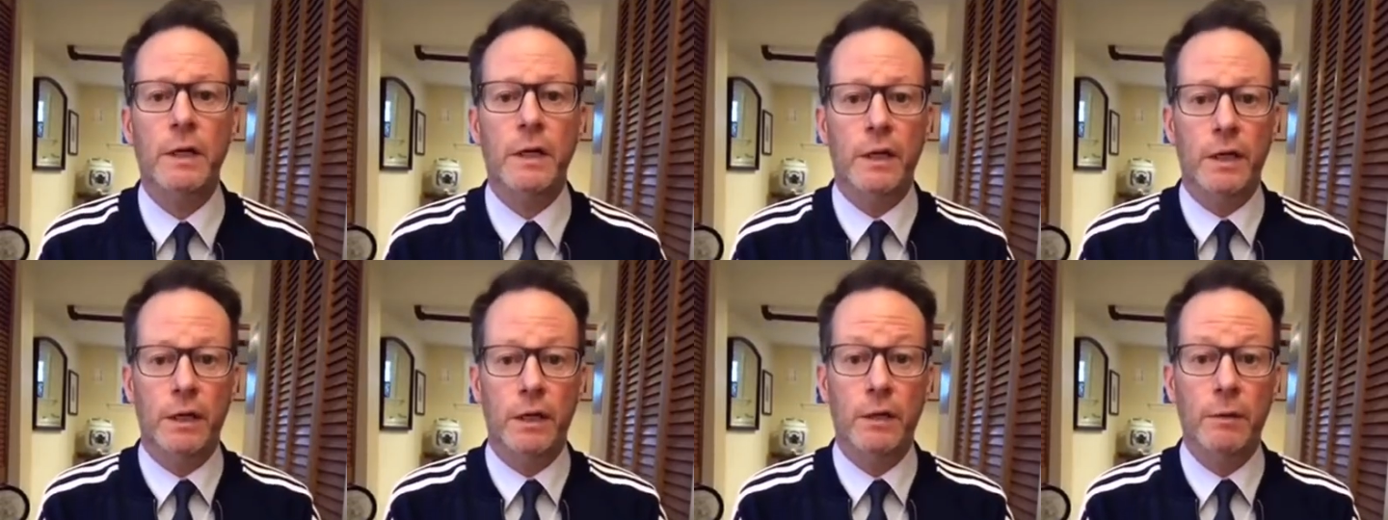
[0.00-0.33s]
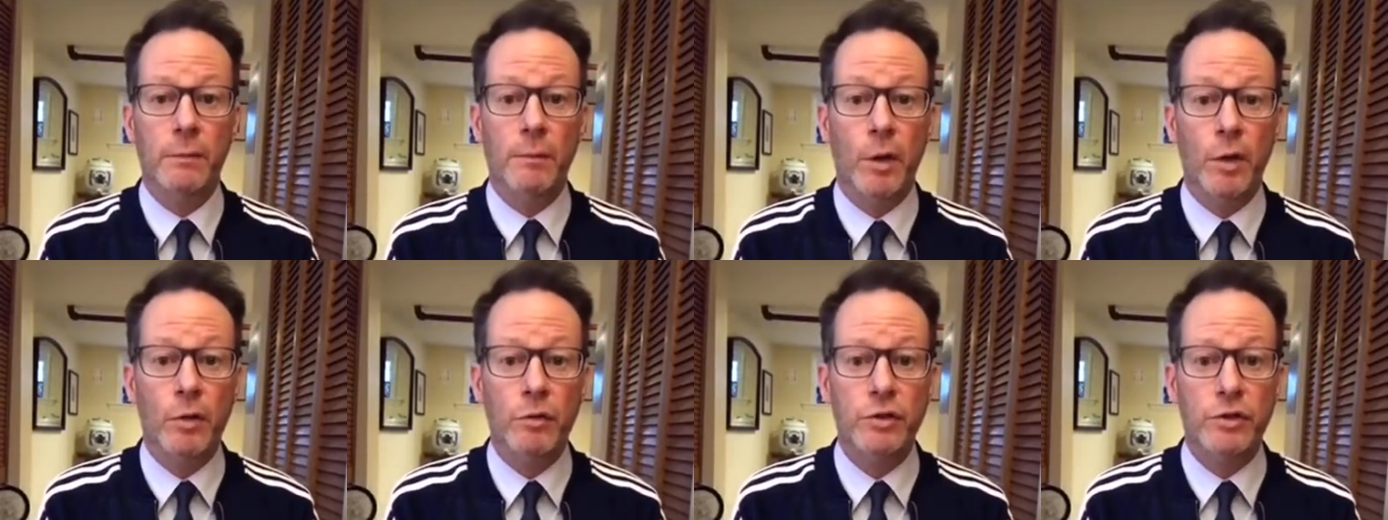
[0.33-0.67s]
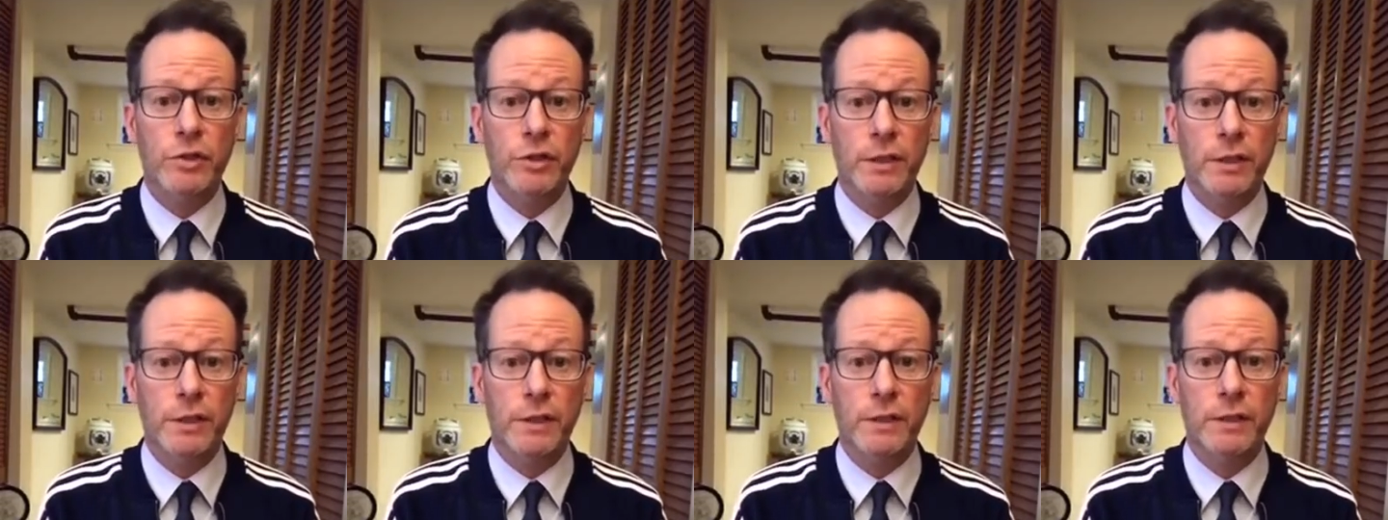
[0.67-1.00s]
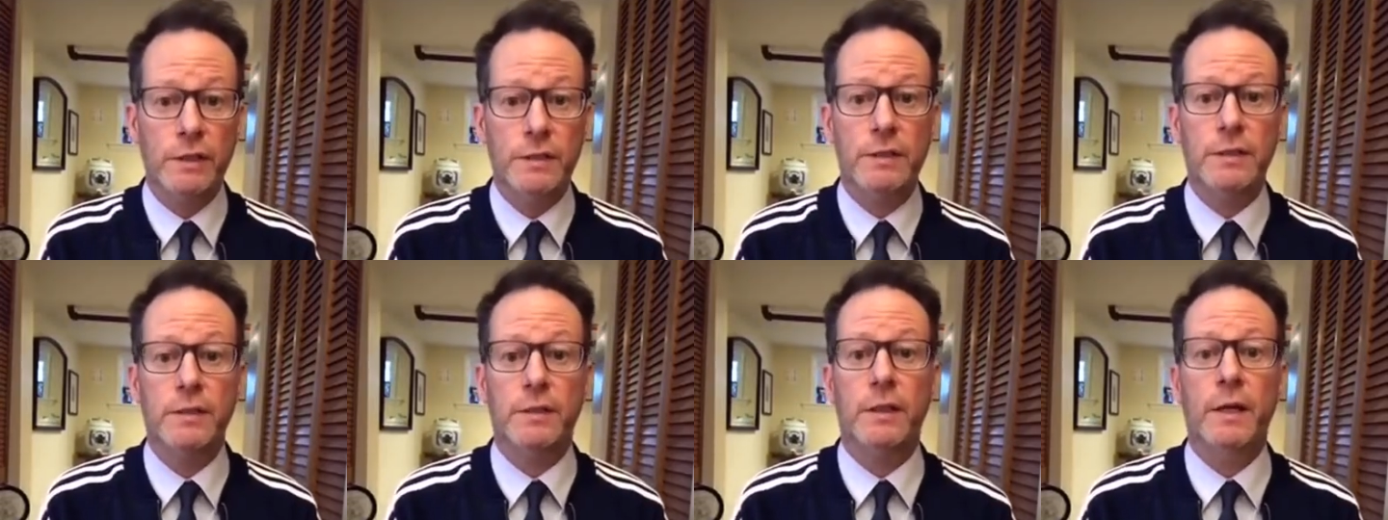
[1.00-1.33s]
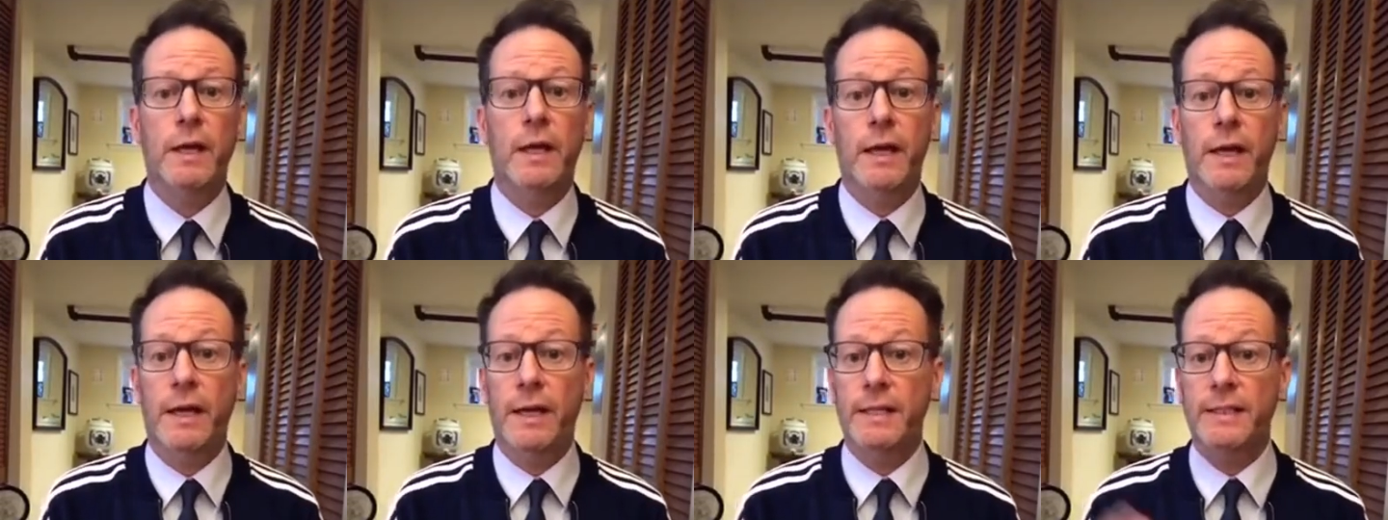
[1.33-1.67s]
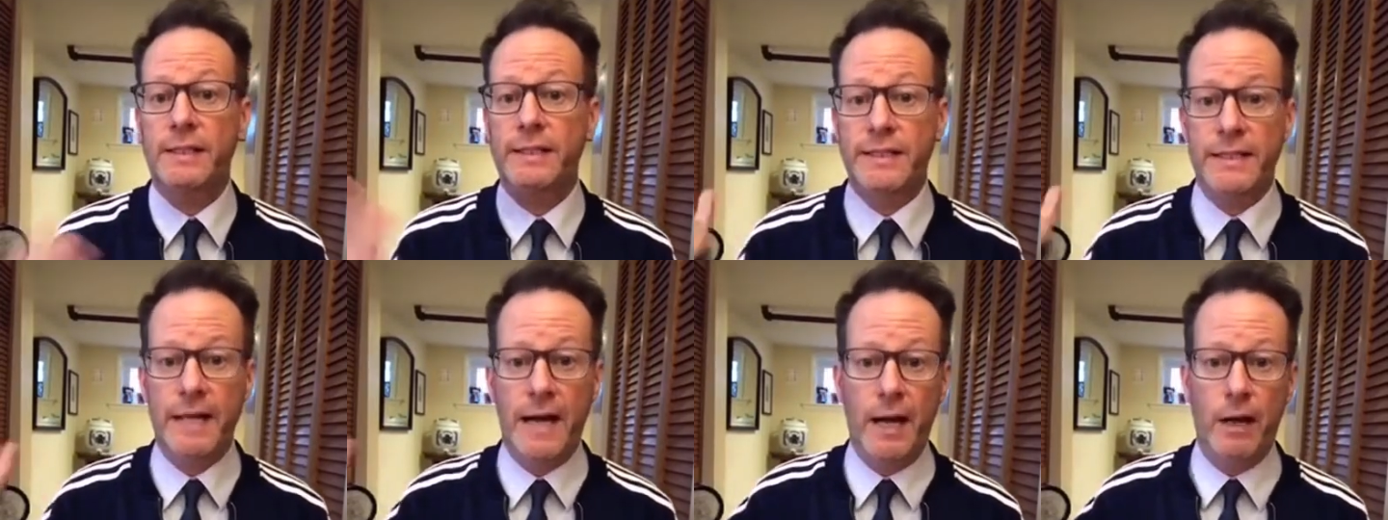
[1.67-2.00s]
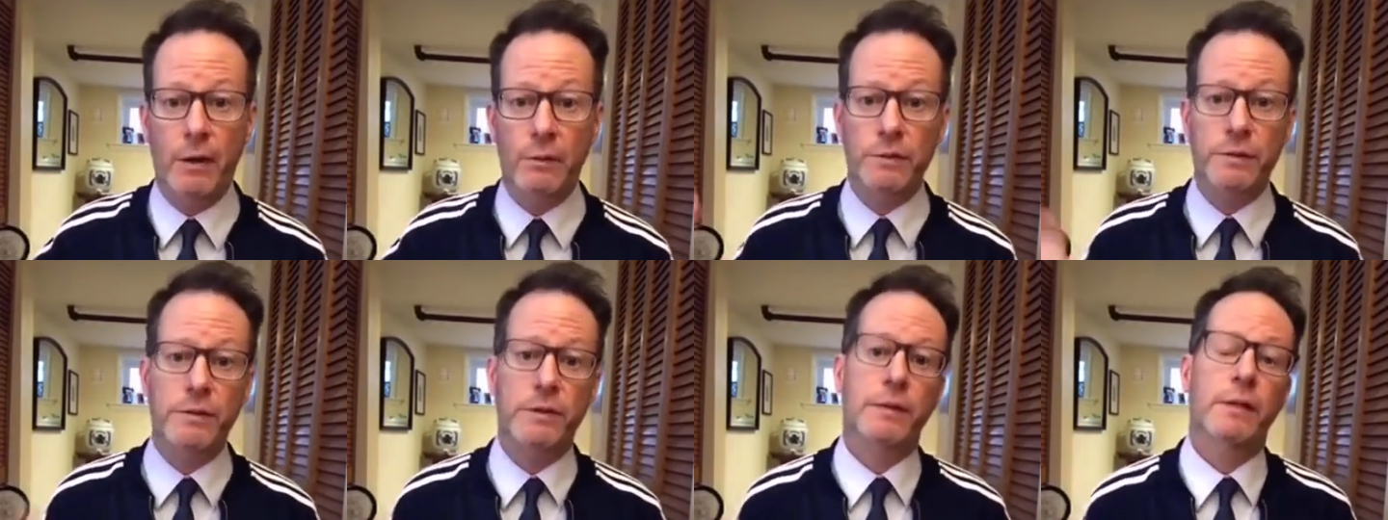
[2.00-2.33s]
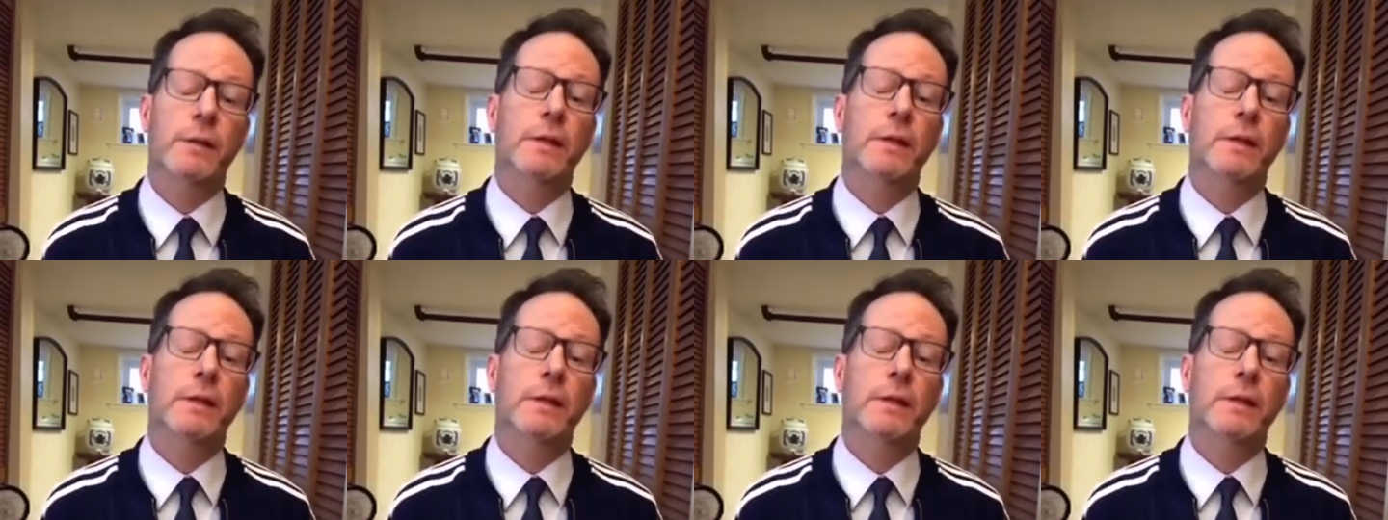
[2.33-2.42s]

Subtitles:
emotions, and sounds.